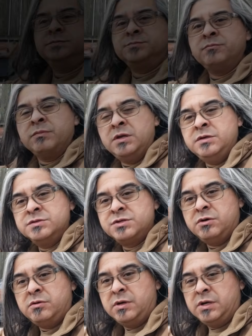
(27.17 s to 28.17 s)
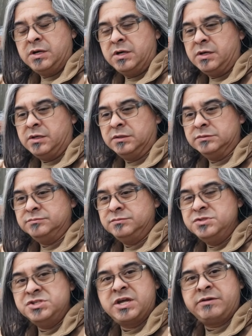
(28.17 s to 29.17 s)
But
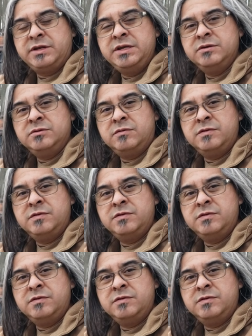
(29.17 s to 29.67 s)
Jerry